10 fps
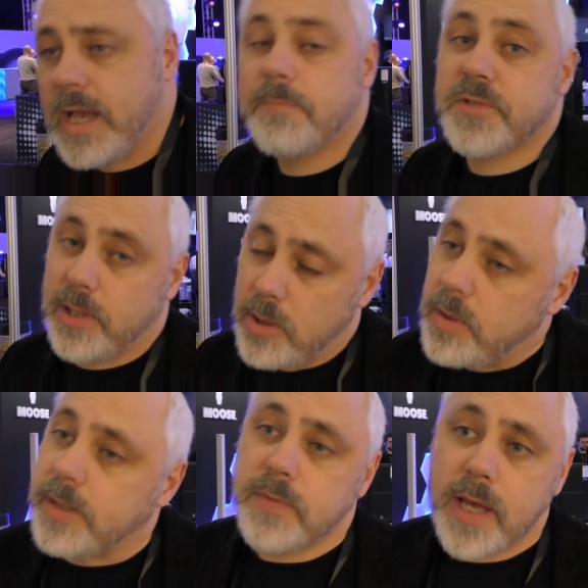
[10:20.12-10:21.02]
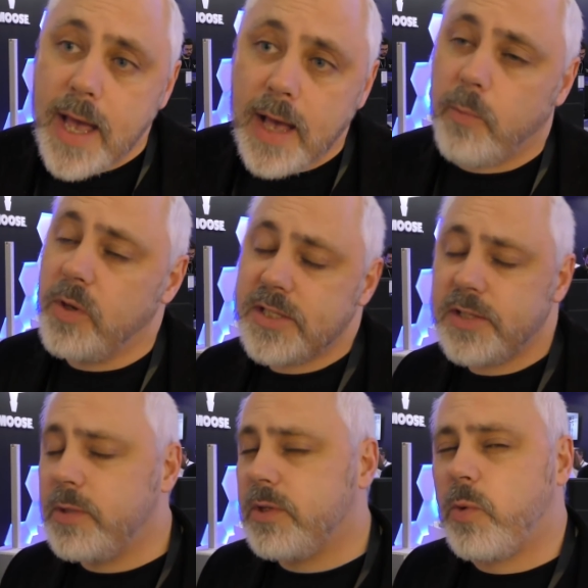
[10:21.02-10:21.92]
Absolutely, yeah. Well, it's
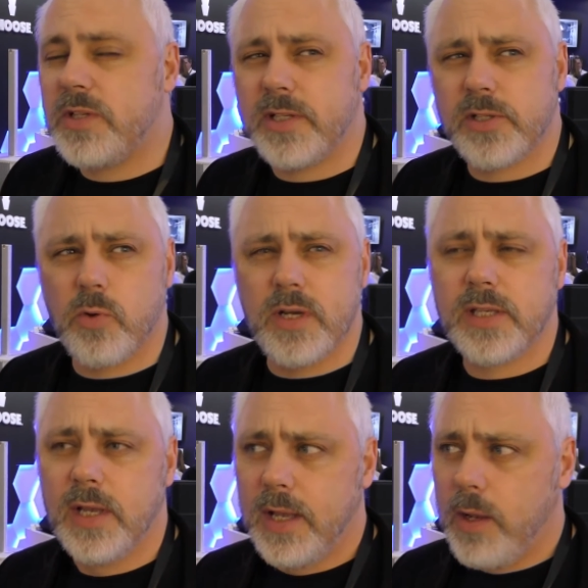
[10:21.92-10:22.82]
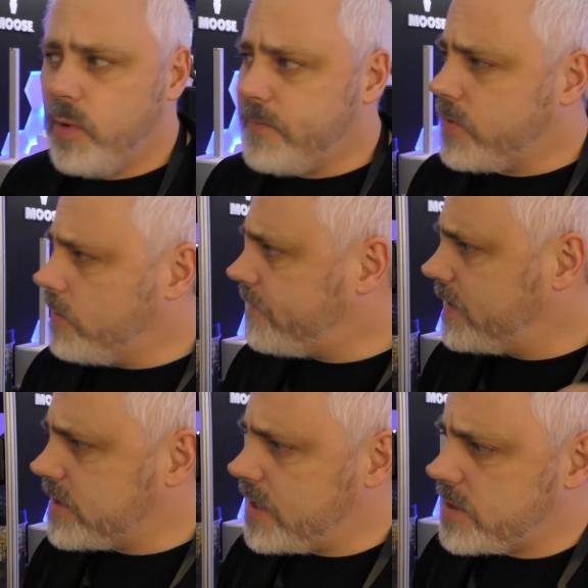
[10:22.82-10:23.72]
the thing with Quested's always, we've got
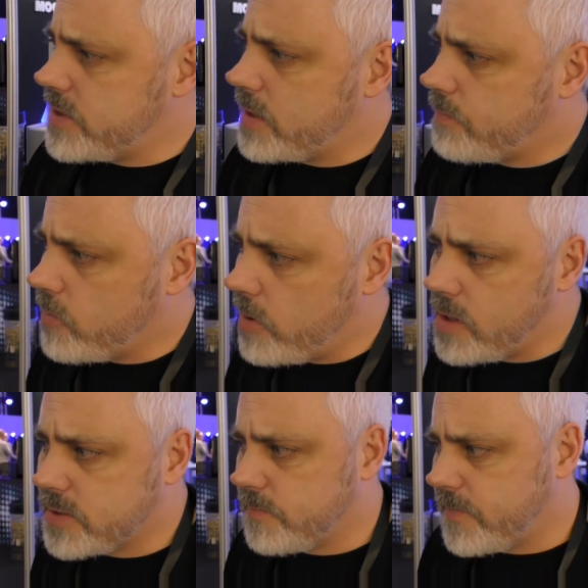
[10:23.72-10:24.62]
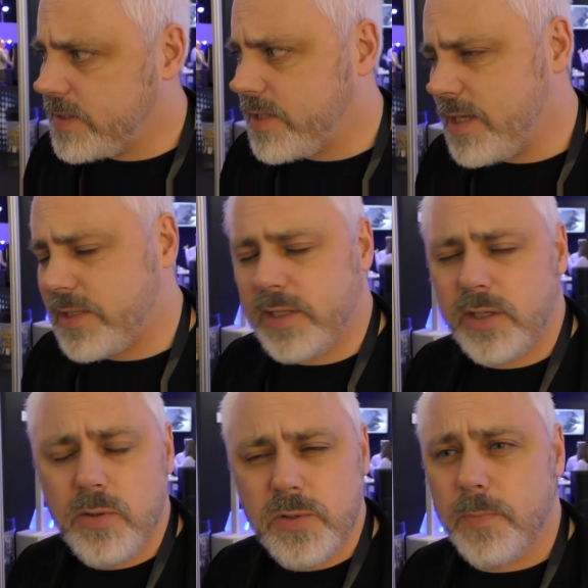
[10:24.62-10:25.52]
fantastic products and fantastic
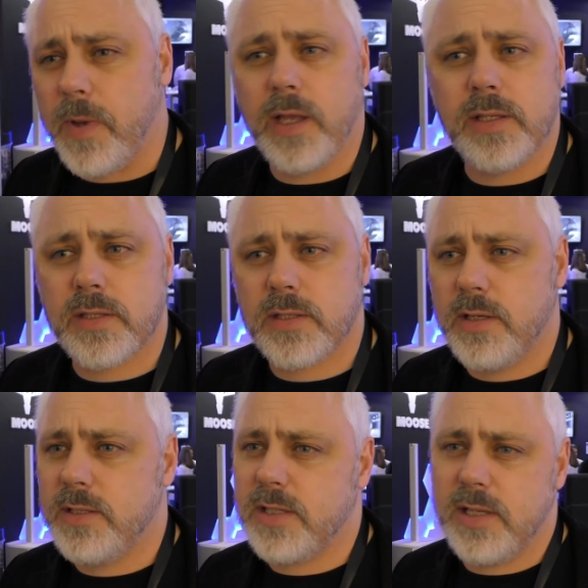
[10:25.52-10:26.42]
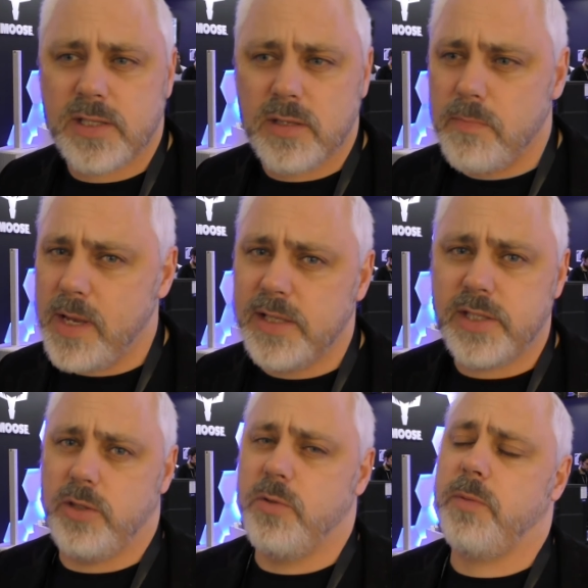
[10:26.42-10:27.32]
user base. It's an
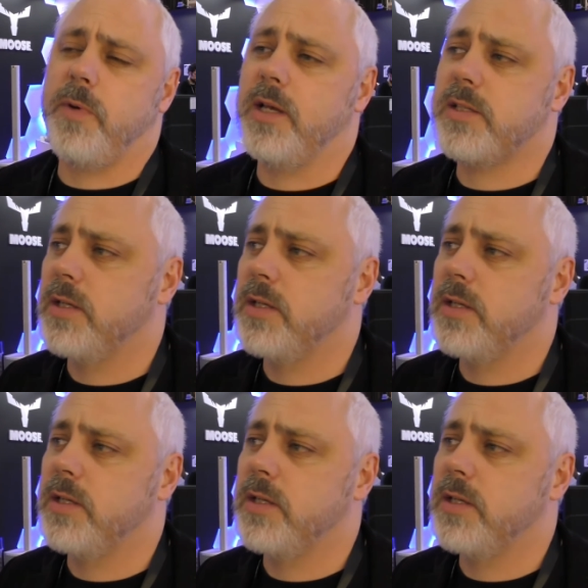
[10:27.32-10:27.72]
amazing user base.